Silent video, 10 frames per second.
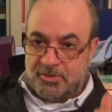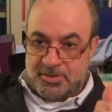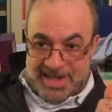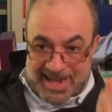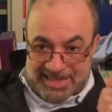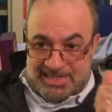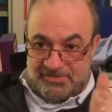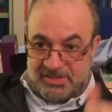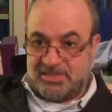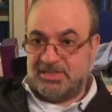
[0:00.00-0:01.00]
The
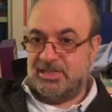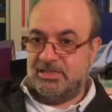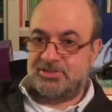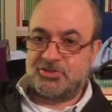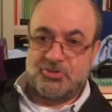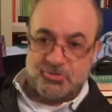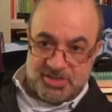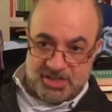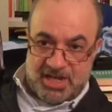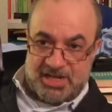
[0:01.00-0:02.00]
negativity
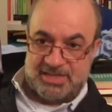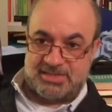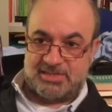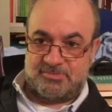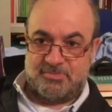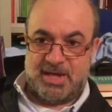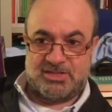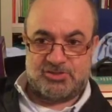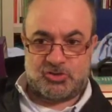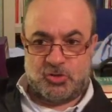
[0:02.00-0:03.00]
scrutinized by
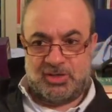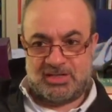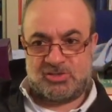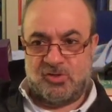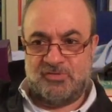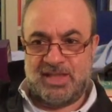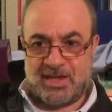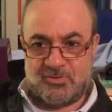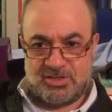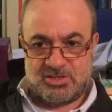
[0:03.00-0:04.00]
the scholars of
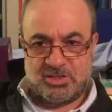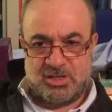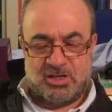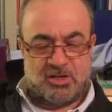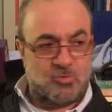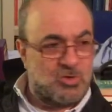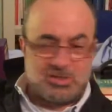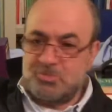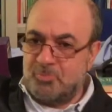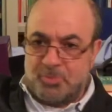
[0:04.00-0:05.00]
language
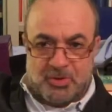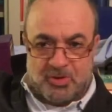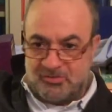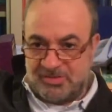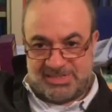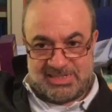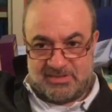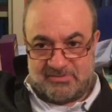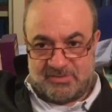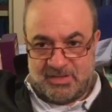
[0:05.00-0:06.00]
was
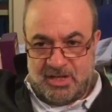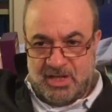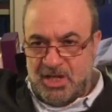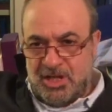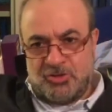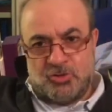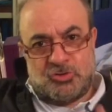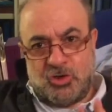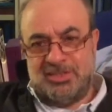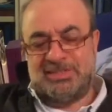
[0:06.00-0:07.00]
pervasive.
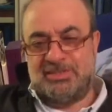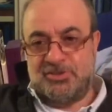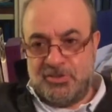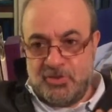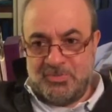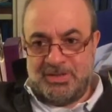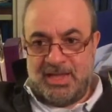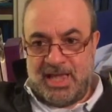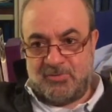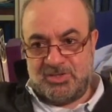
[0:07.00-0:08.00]
Not only the
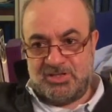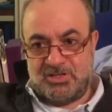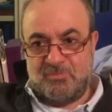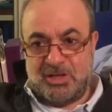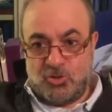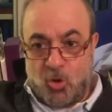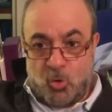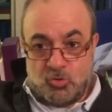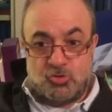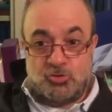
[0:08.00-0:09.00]
human languages, but
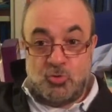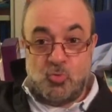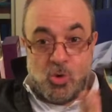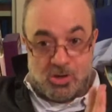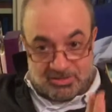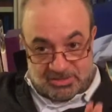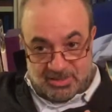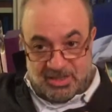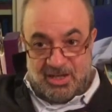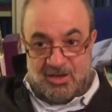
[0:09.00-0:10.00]
also the word
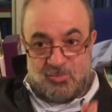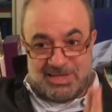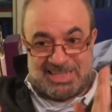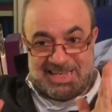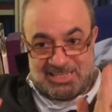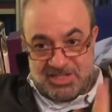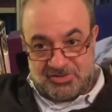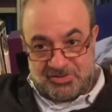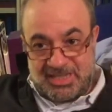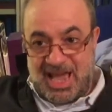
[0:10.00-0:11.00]
was
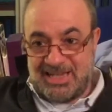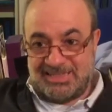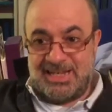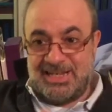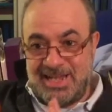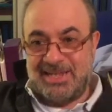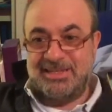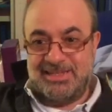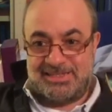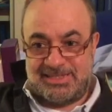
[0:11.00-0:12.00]
considered as a
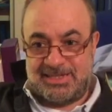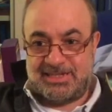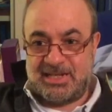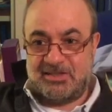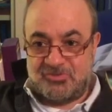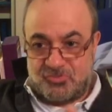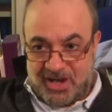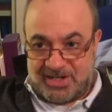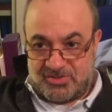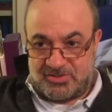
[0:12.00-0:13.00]
nihilistic
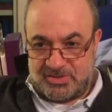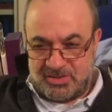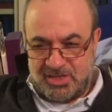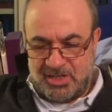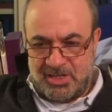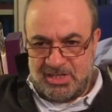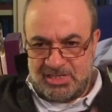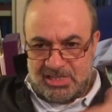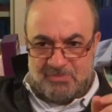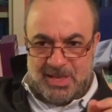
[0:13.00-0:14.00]
construction,
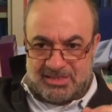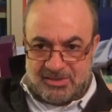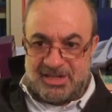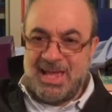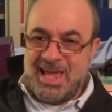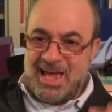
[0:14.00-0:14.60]
still better,